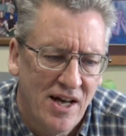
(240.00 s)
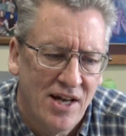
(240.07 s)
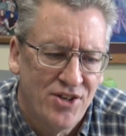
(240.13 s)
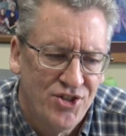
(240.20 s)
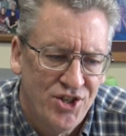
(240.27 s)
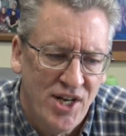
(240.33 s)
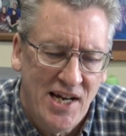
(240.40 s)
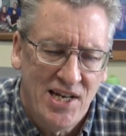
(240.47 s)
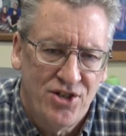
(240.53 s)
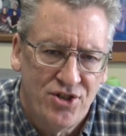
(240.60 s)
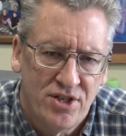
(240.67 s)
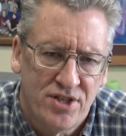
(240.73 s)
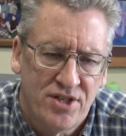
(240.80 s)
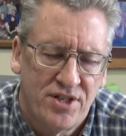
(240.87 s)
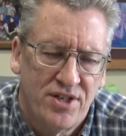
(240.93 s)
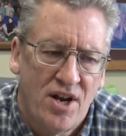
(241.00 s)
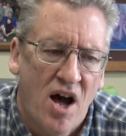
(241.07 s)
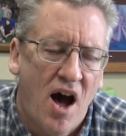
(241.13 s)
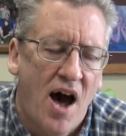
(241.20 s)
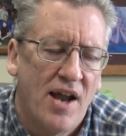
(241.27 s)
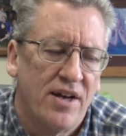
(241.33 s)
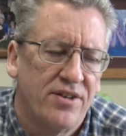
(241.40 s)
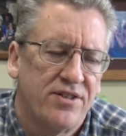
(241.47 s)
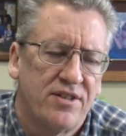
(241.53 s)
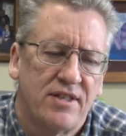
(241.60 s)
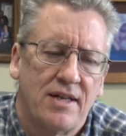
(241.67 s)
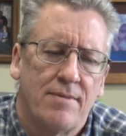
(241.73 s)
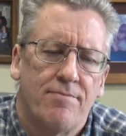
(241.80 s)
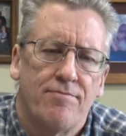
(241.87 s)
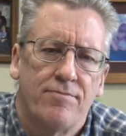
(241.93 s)
God changes not. It's
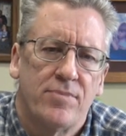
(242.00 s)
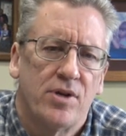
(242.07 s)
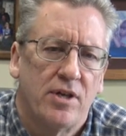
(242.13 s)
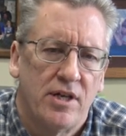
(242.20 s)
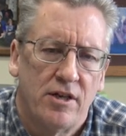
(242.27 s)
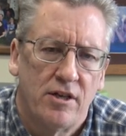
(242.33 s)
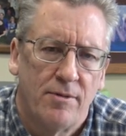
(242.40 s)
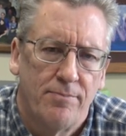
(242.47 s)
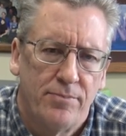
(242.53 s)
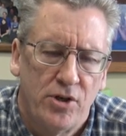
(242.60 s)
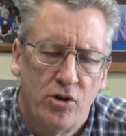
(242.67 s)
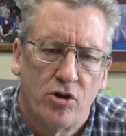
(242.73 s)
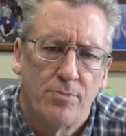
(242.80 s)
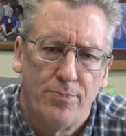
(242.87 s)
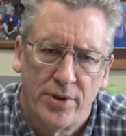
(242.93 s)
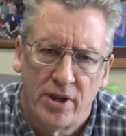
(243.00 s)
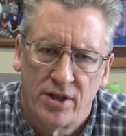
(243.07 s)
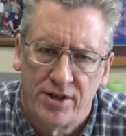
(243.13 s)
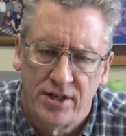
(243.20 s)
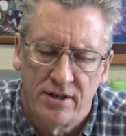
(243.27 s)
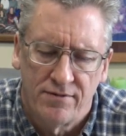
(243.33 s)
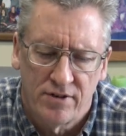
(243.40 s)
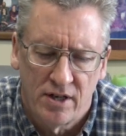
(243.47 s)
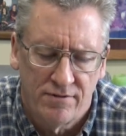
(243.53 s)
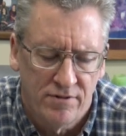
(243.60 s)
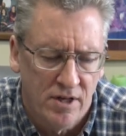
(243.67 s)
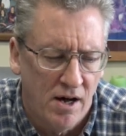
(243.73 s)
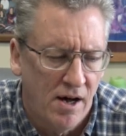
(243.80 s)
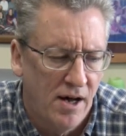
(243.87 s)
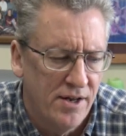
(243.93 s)
the immutability of
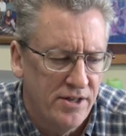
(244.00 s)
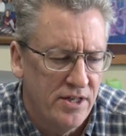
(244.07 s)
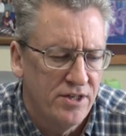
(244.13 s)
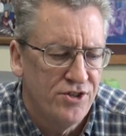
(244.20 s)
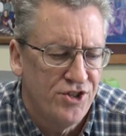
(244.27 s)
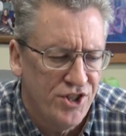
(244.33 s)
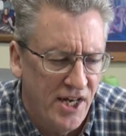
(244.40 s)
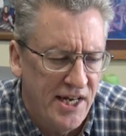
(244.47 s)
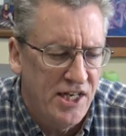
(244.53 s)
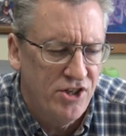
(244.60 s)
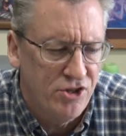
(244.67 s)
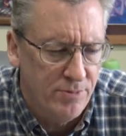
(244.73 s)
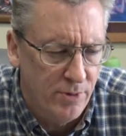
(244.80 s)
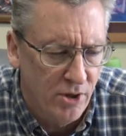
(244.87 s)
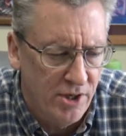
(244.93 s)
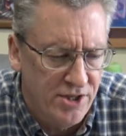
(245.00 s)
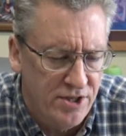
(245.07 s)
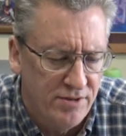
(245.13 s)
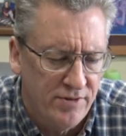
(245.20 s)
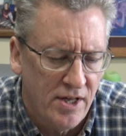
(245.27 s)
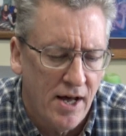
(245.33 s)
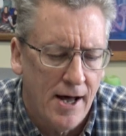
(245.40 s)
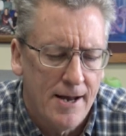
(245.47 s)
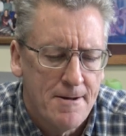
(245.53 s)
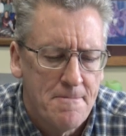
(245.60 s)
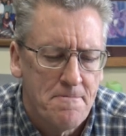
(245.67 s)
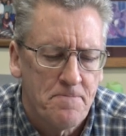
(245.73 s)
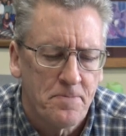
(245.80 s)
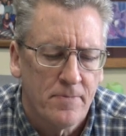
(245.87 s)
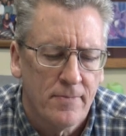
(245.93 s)
God, the unchangeableness of God.
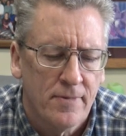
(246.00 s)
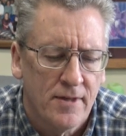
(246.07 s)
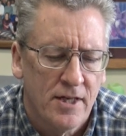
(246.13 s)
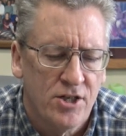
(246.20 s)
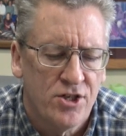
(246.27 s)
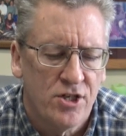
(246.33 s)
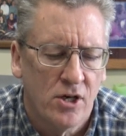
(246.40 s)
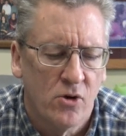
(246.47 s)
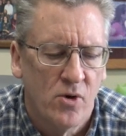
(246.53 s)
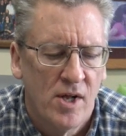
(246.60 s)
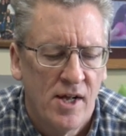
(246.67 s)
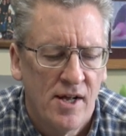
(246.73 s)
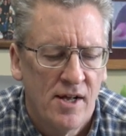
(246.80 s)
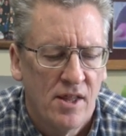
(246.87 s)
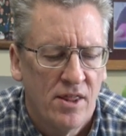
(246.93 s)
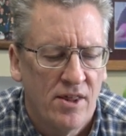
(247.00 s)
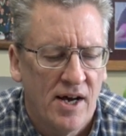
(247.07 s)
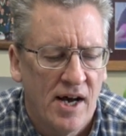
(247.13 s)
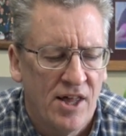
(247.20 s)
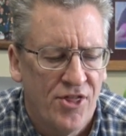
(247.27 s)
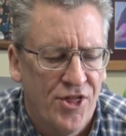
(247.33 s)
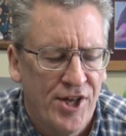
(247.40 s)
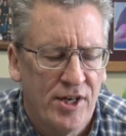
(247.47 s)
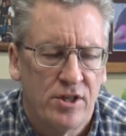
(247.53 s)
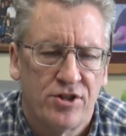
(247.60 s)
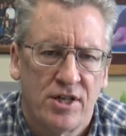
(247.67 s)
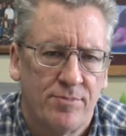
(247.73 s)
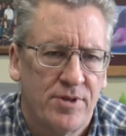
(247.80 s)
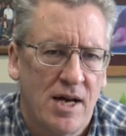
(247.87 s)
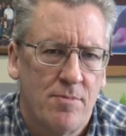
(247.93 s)
And so I think
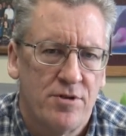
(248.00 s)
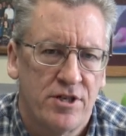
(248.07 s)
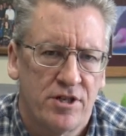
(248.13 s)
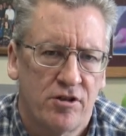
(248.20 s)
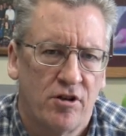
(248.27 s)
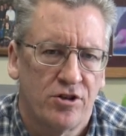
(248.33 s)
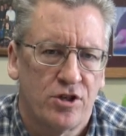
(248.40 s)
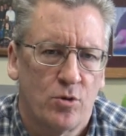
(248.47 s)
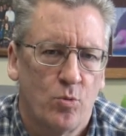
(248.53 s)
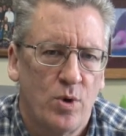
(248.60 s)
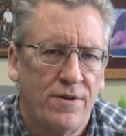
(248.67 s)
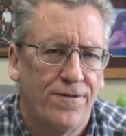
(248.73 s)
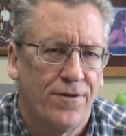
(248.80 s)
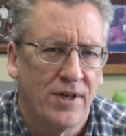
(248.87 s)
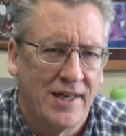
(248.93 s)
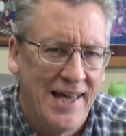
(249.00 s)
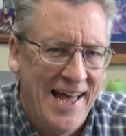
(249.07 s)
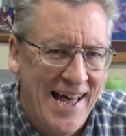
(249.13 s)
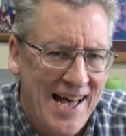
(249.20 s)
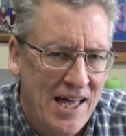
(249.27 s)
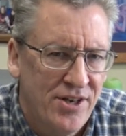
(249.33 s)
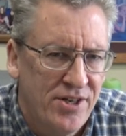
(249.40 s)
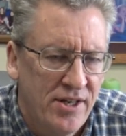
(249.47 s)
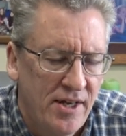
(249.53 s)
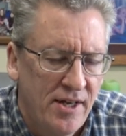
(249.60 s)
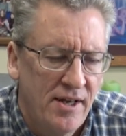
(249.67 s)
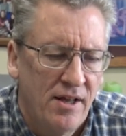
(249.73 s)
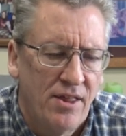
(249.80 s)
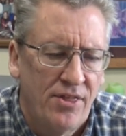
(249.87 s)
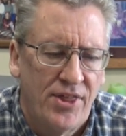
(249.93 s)
sometimes as a culture we forget
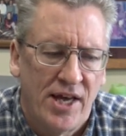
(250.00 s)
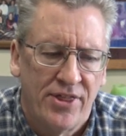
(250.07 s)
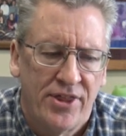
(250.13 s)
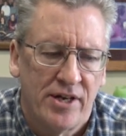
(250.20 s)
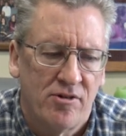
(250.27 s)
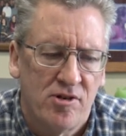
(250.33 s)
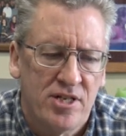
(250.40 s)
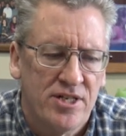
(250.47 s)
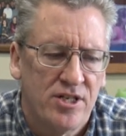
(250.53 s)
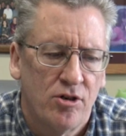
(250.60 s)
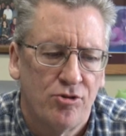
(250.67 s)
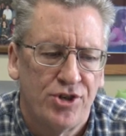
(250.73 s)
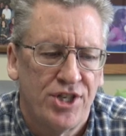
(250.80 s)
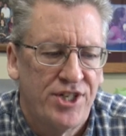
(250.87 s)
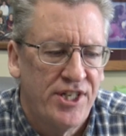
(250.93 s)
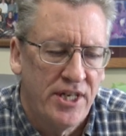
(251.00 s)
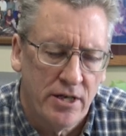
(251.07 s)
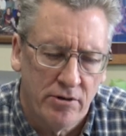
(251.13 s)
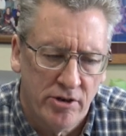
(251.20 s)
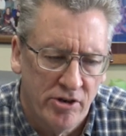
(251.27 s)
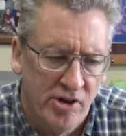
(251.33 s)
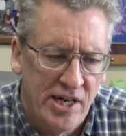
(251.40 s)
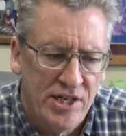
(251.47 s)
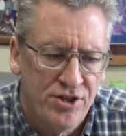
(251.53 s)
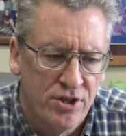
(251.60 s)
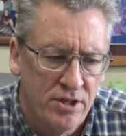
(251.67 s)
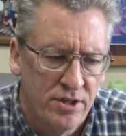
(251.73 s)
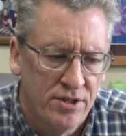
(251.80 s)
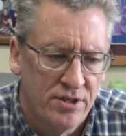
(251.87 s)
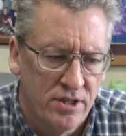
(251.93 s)
that there is no
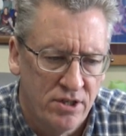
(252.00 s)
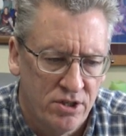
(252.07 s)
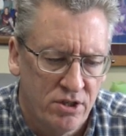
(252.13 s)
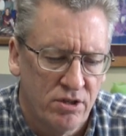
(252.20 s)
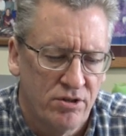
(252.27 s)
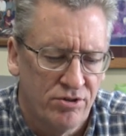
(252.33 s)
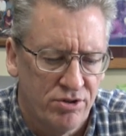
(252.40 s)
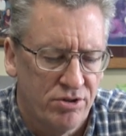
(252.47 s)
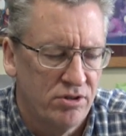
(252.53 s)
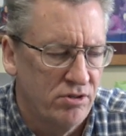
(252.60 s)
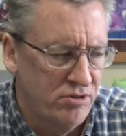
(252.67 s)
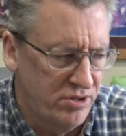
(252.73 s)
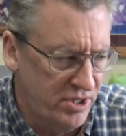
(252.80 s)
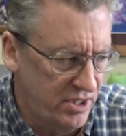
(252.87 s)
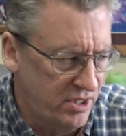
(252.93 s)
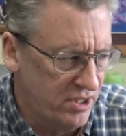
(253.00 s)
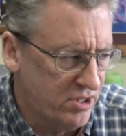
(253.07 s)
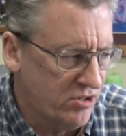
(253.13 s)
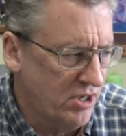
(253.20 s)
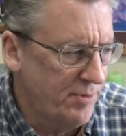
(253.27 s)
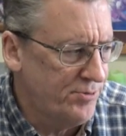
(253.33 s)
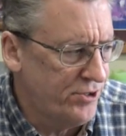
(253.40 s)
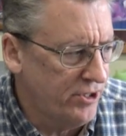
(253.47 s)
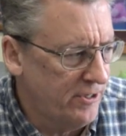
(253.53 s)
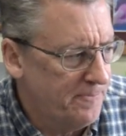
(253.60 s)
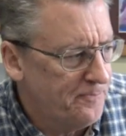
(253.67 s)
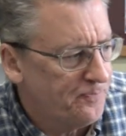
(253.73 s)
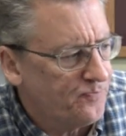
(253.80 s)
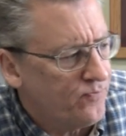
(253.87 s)
deterioration to certain truths in the Scripture.